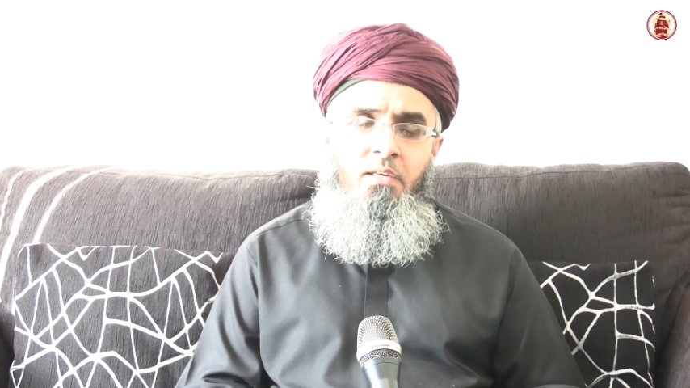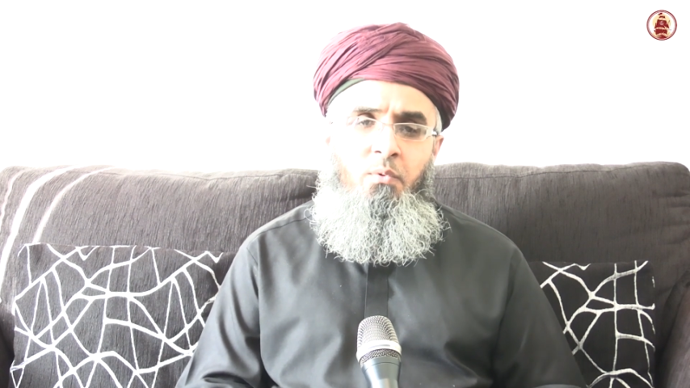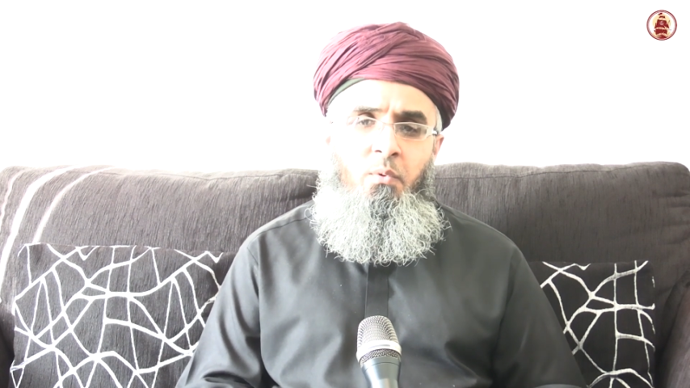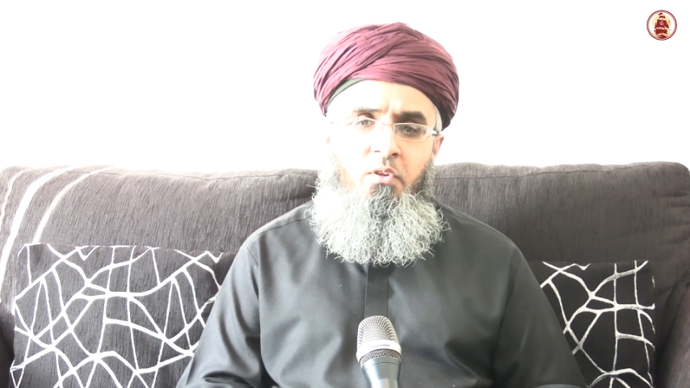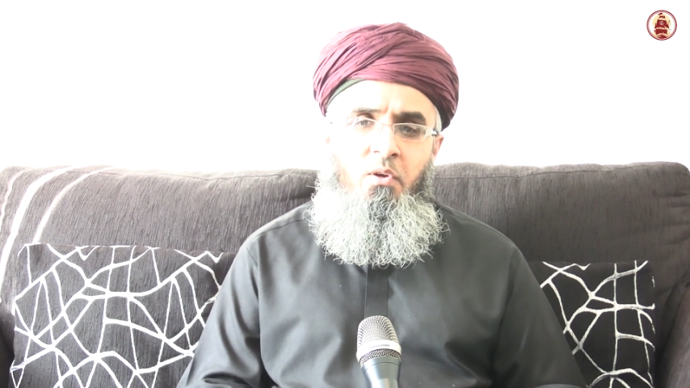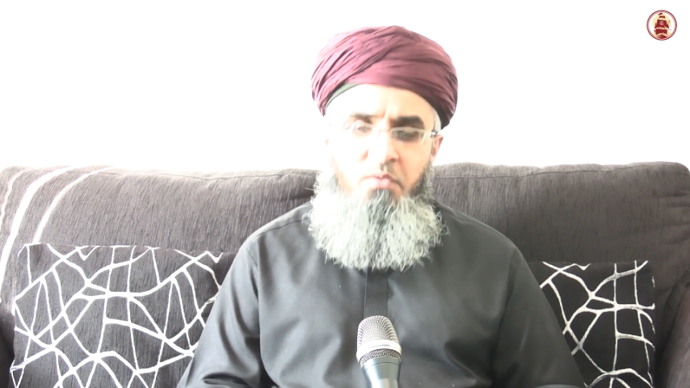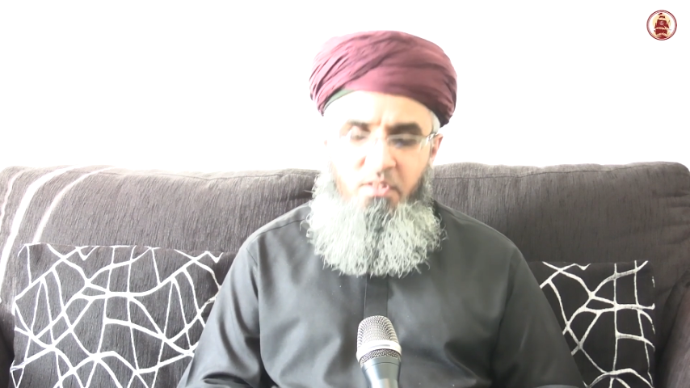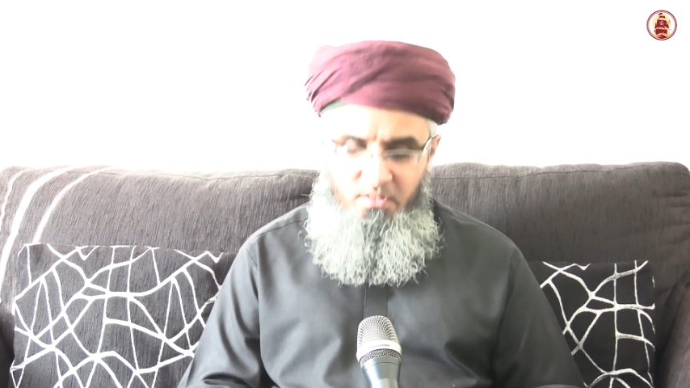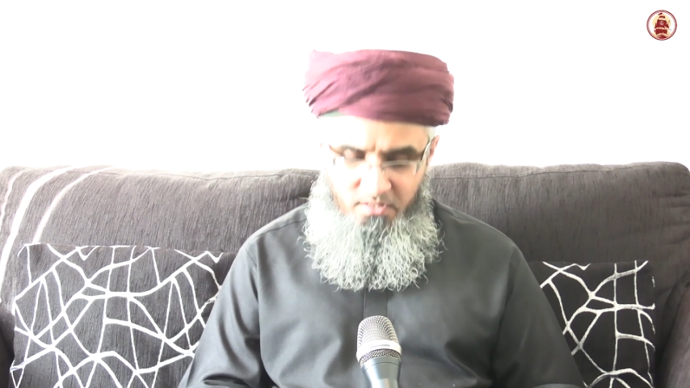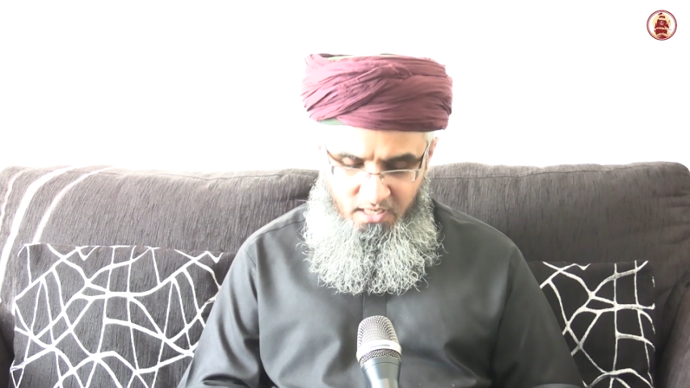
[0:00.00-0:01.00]
we will come
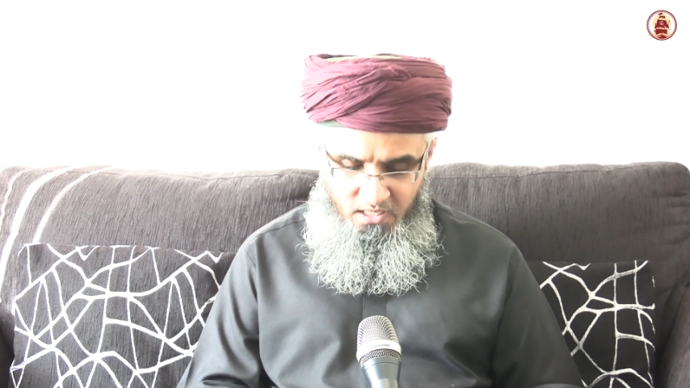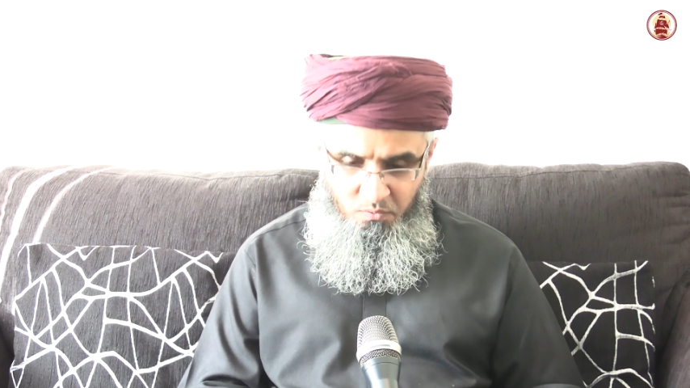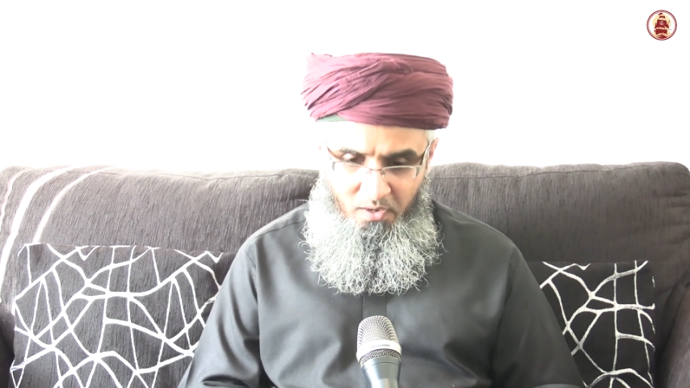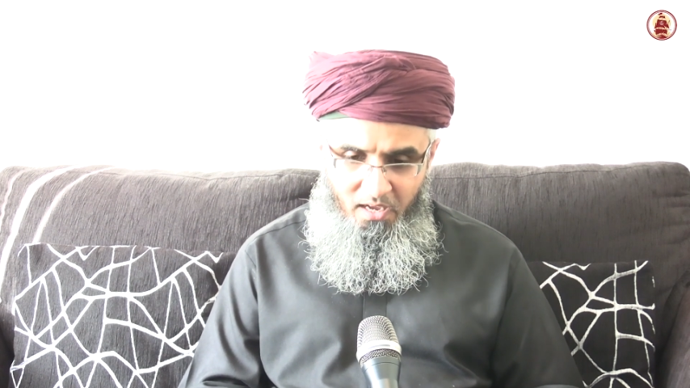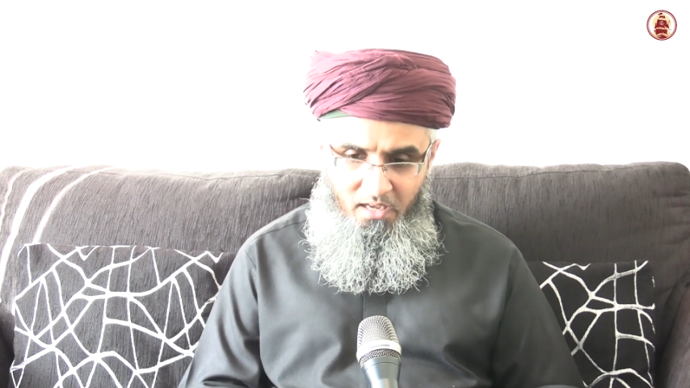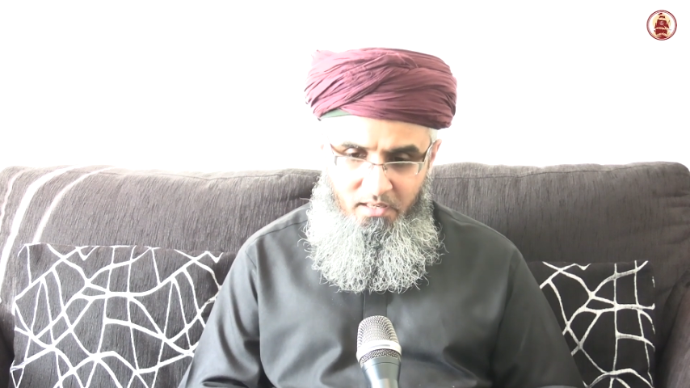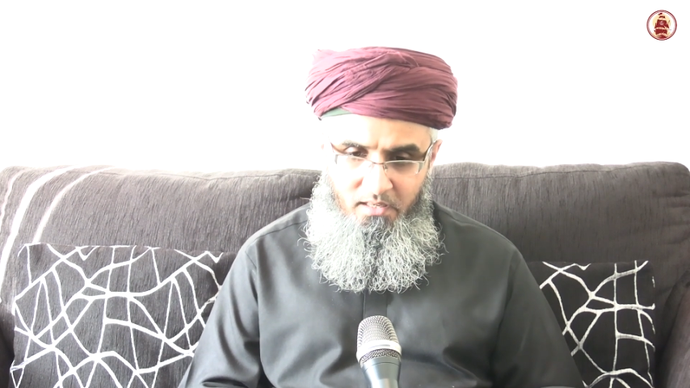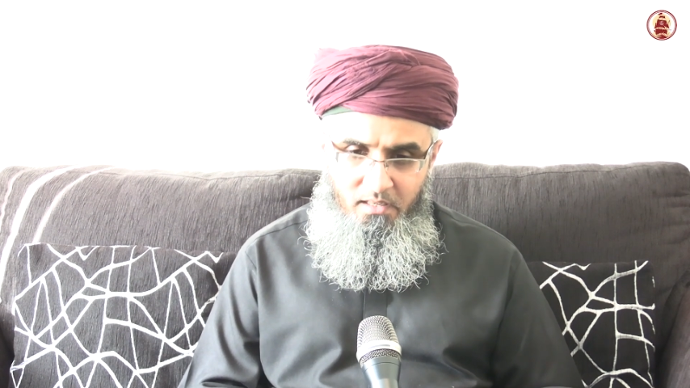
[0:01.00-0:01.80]
to the stage where